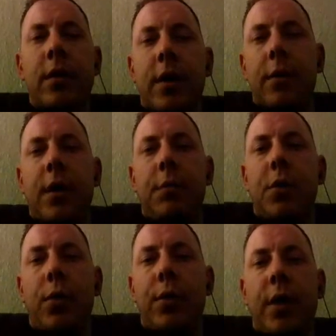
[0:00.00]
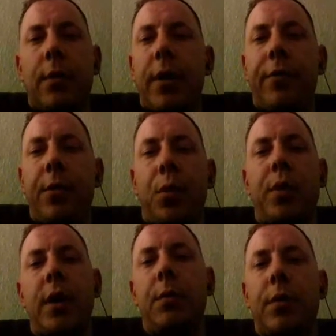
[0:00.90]
the same as what you were saying about football
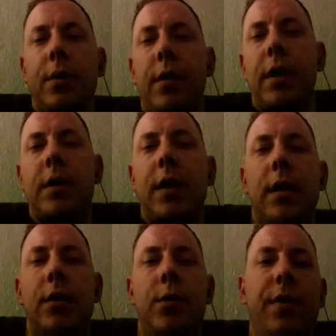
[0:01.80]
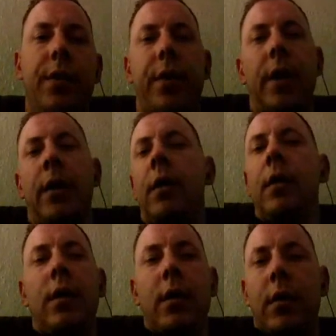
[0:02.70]
teams. So you can extend that to everything.
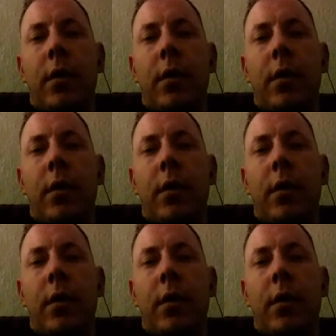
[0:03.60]
You